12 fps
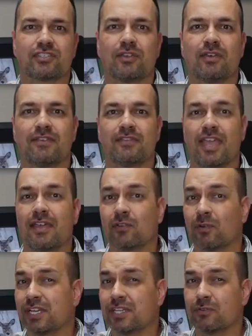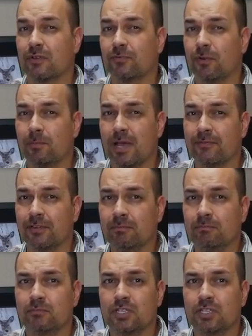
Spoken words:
so have you ever run into a full buffer?